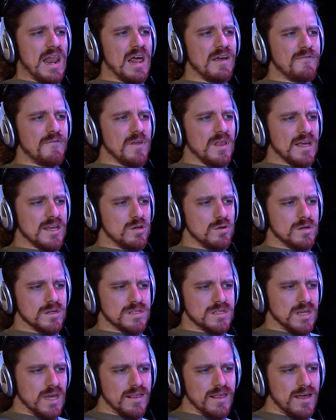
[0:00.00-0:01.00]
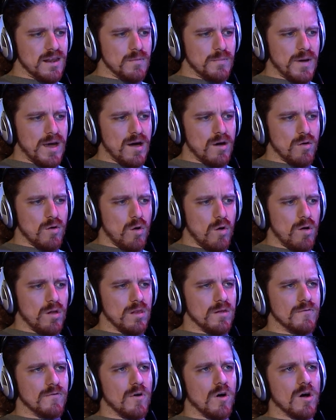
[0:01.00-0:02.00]
I feel like you could say that about
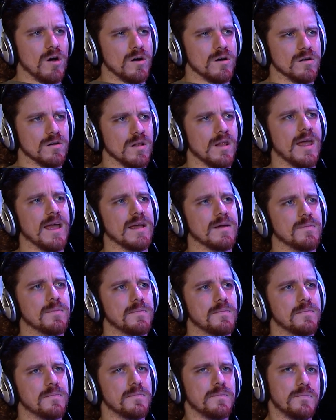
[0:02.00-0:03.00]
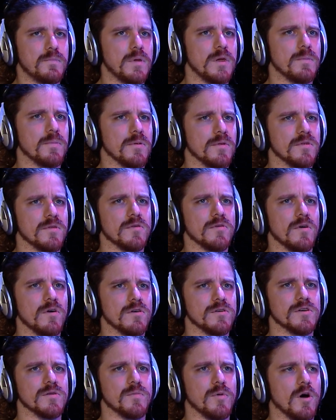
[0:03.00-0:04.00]
all of our like people in
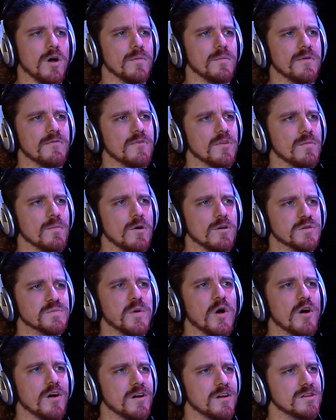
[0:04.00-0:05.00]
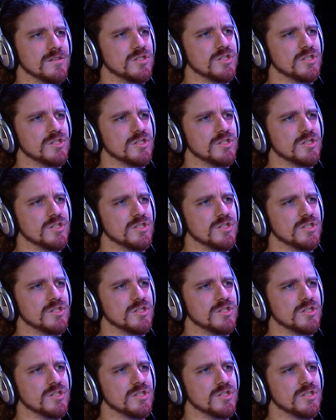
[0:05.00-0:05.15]
our department for the most part.